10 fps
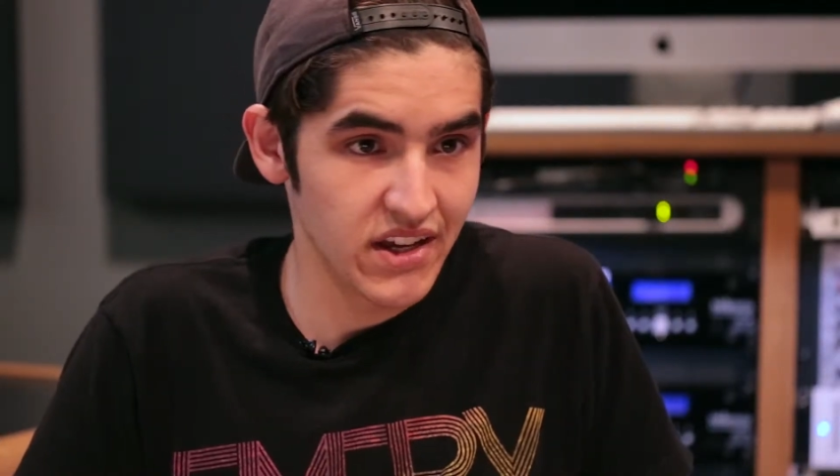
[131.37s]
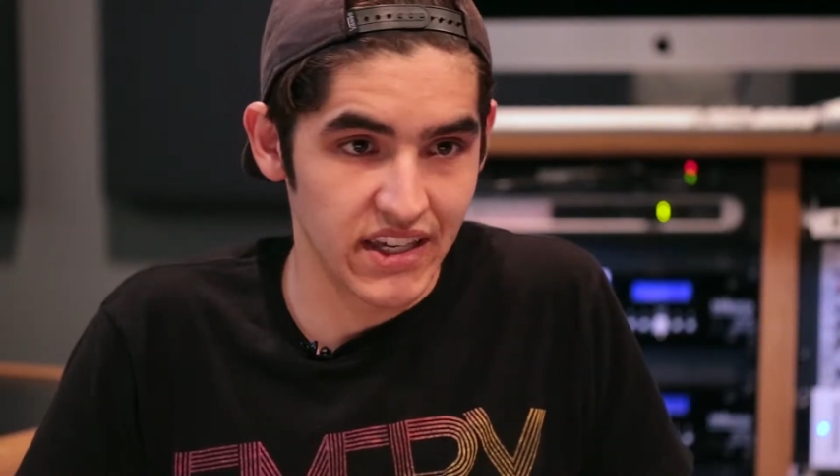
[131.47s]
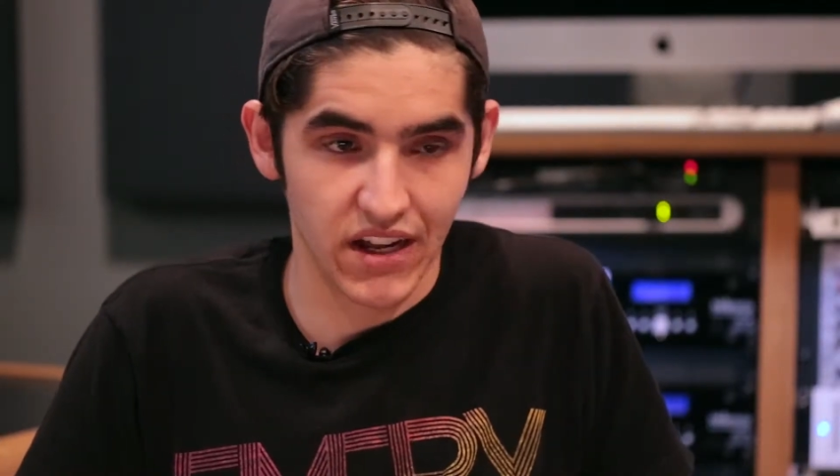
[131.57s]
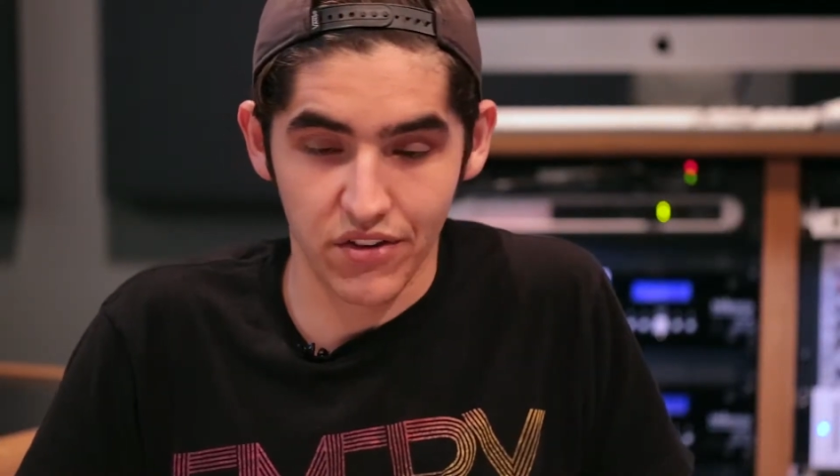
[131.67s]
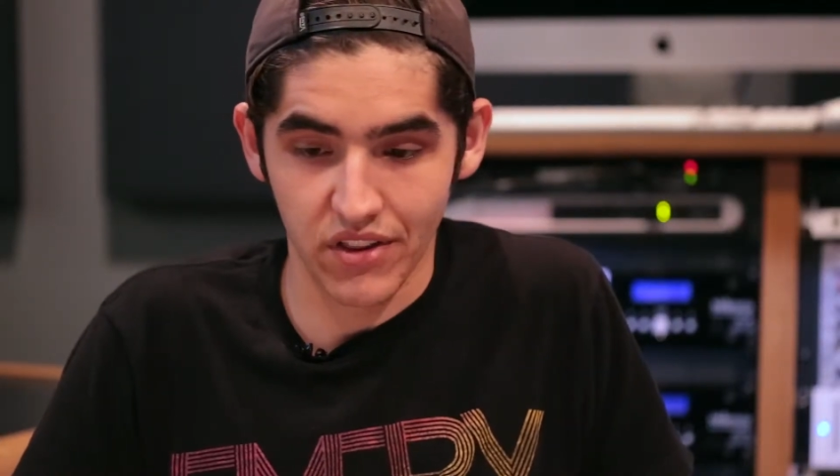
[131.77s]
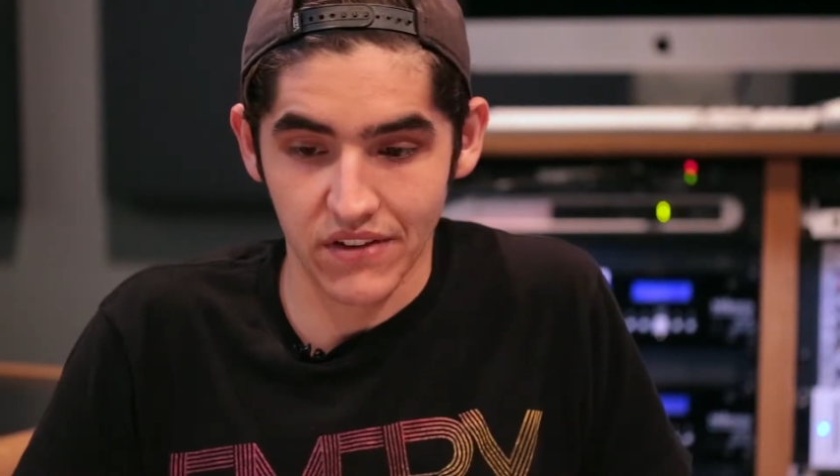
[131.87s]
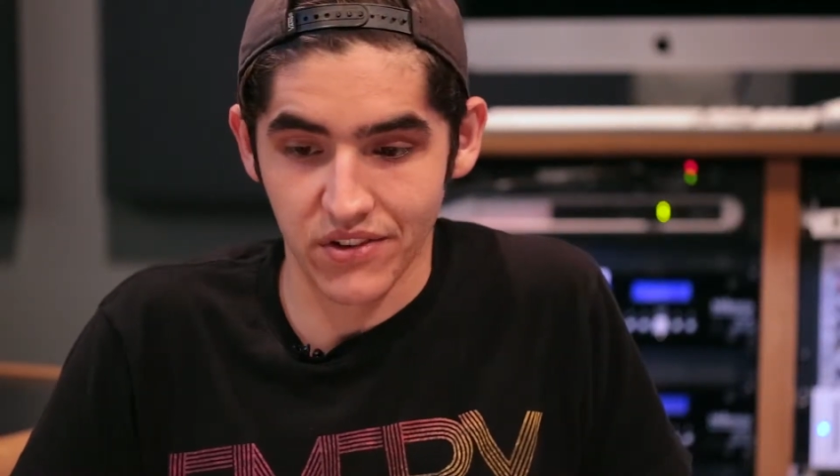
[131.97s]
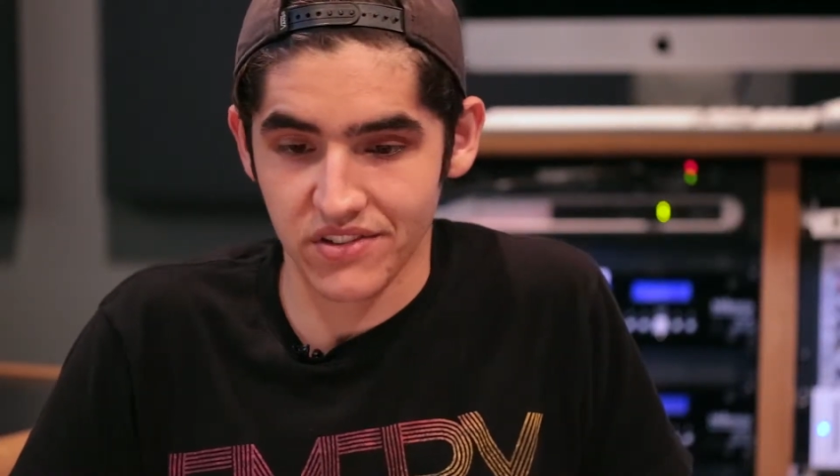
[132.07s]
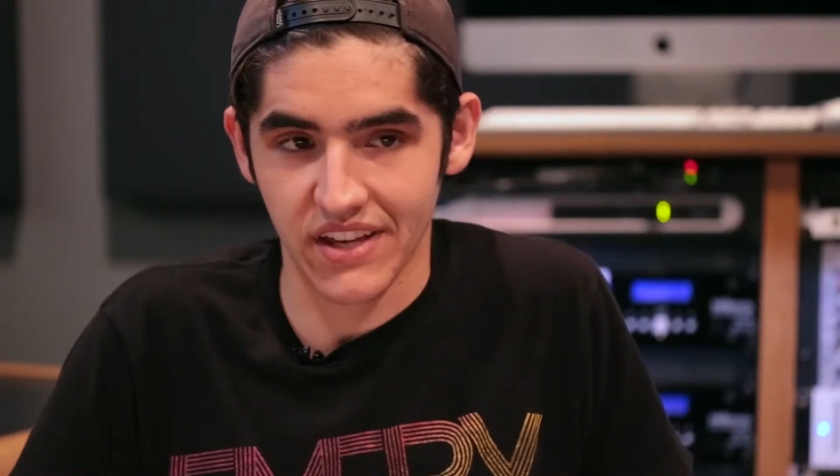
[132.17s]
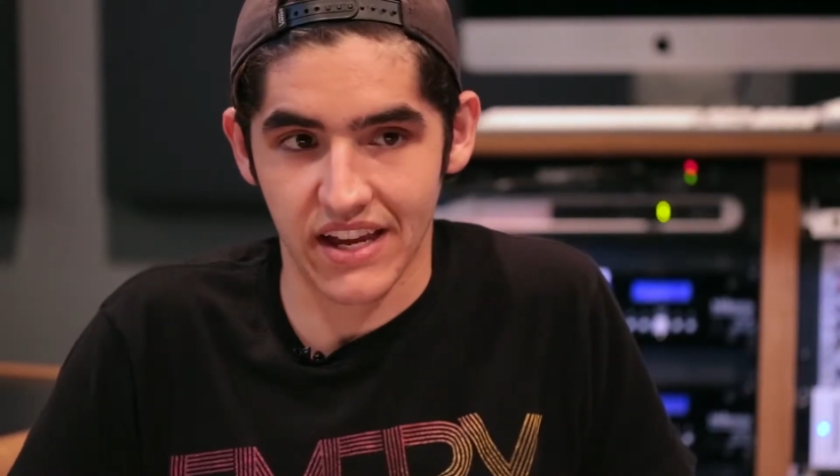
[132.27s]
get all the
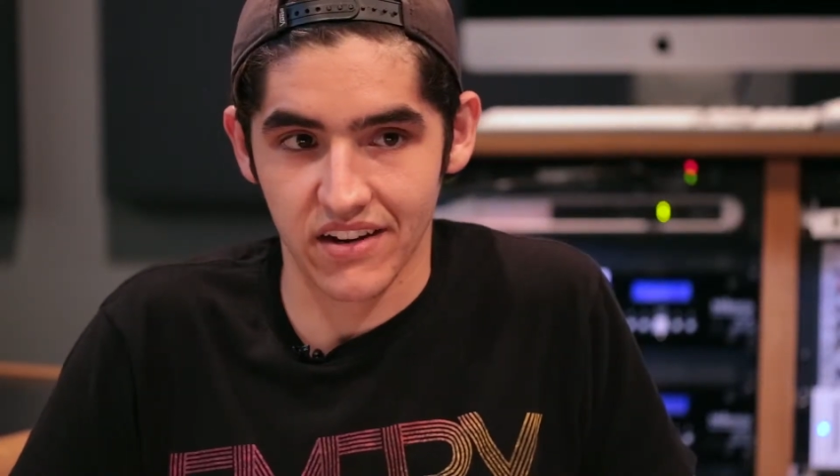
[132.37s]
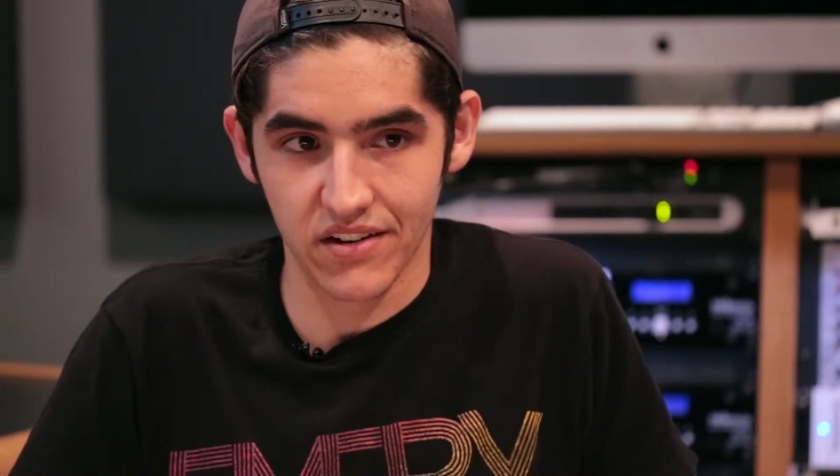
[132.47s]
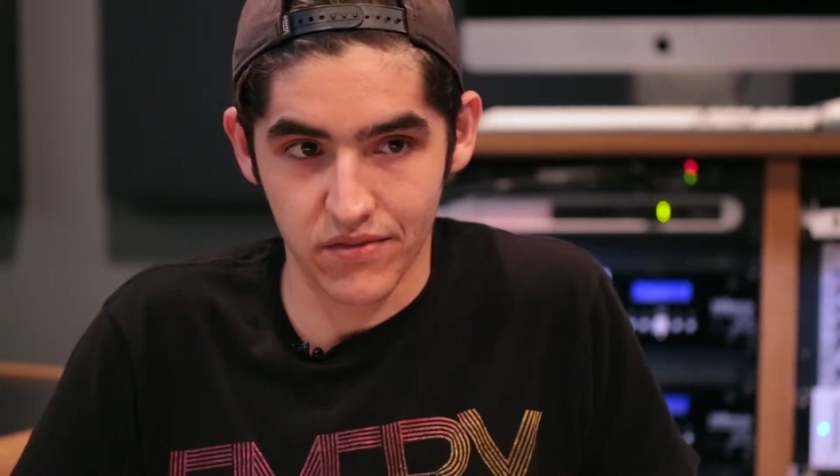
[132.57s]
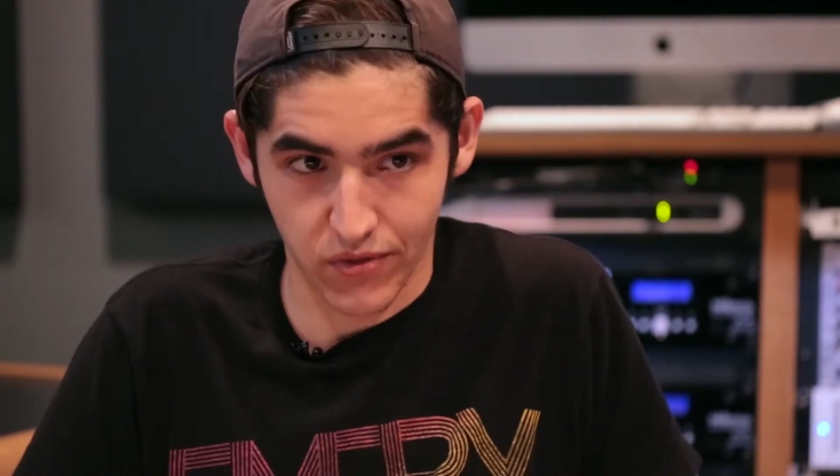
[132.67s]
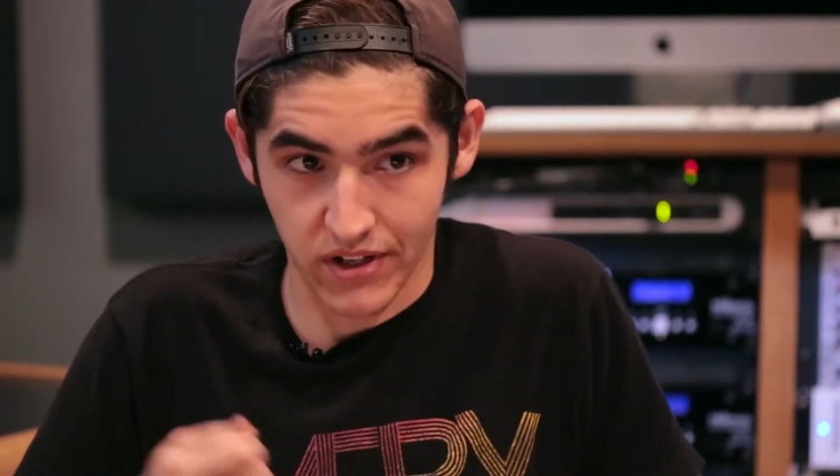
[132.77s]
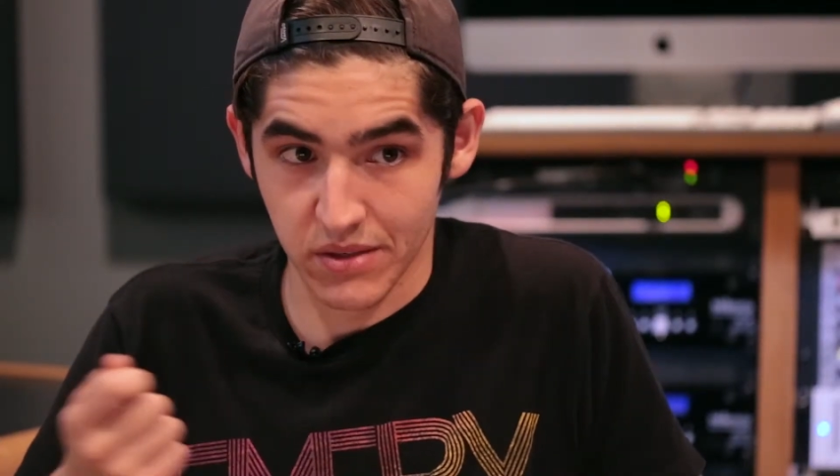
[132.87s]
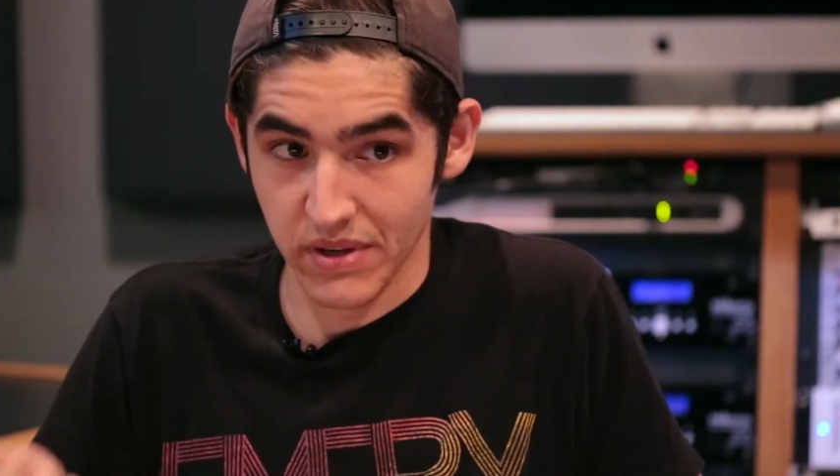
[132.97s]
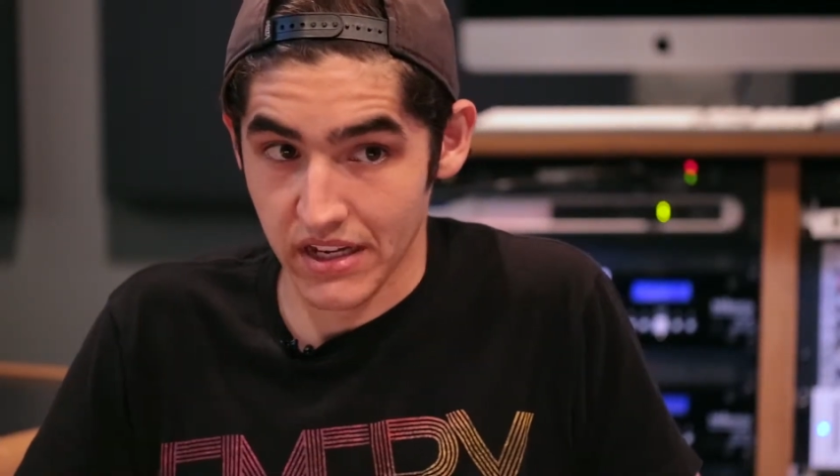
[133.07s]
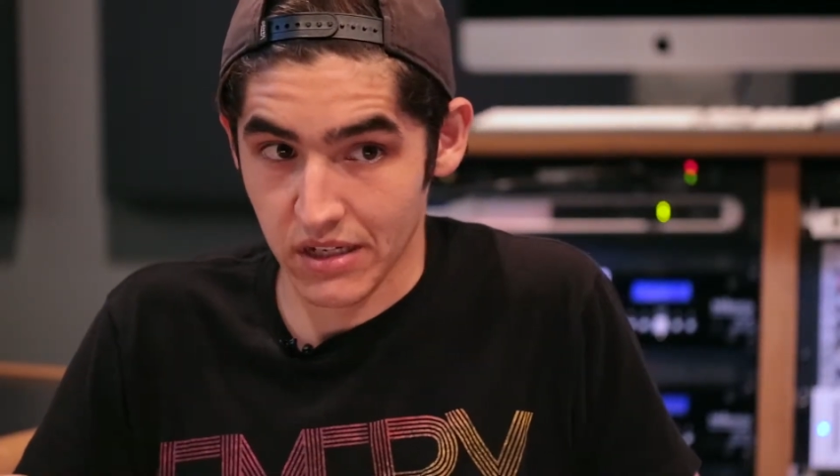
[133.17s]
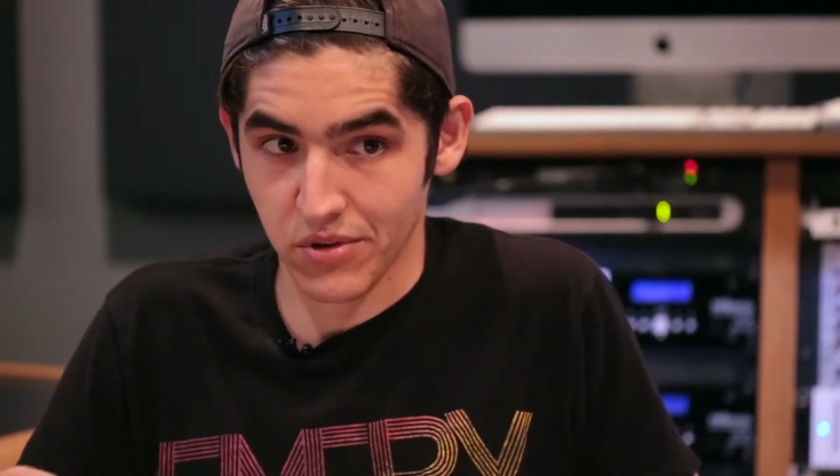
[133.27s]
levels set for it to
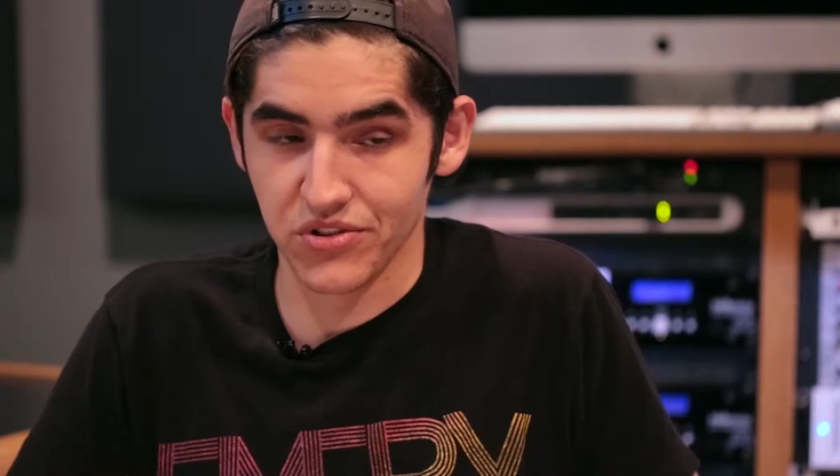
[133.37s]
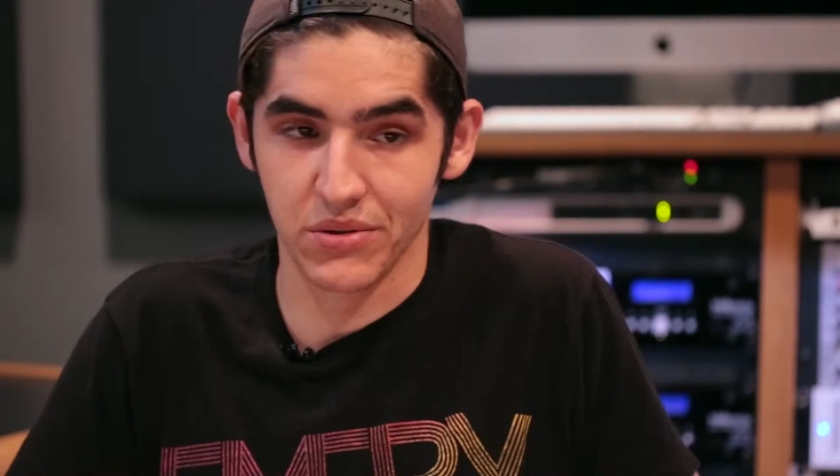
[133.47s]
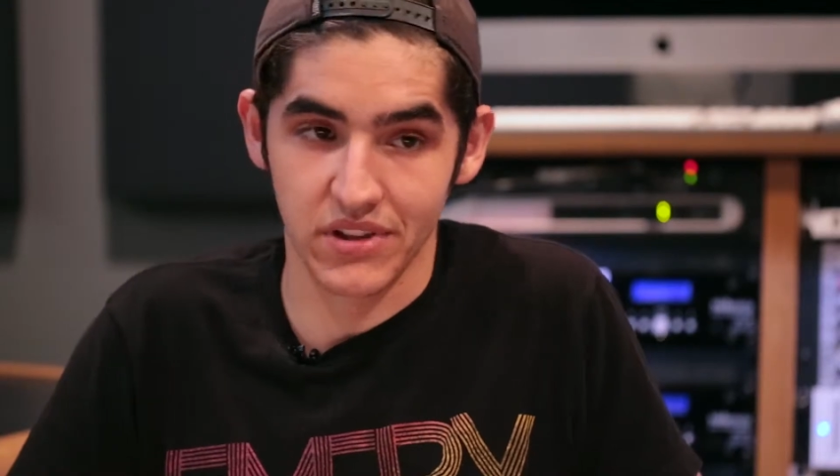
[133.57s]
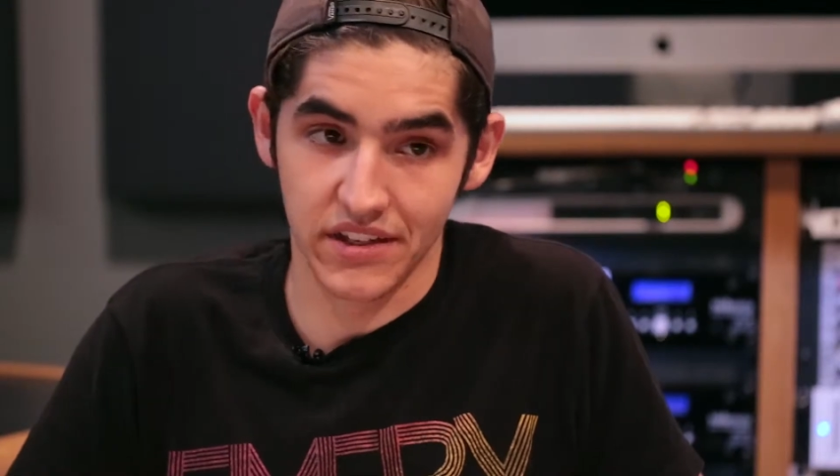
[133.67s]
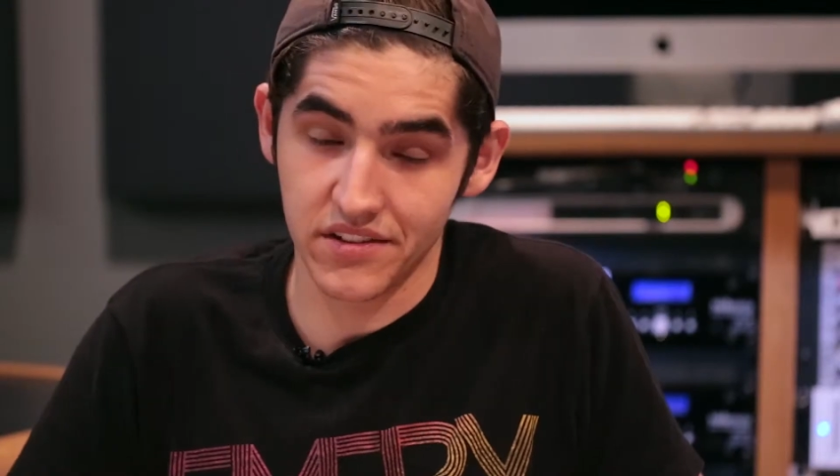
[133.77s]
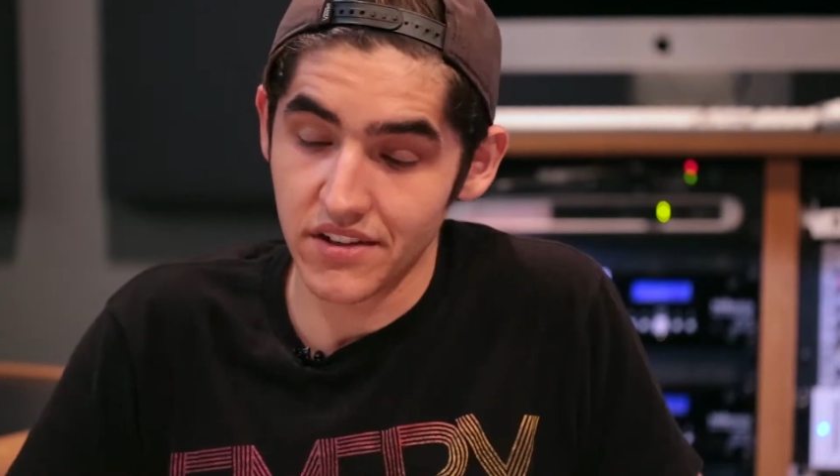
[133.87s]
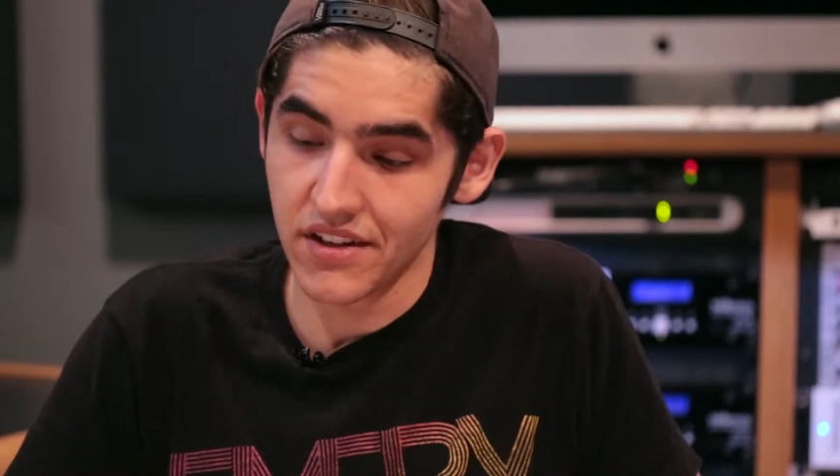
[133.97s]
be commercially released.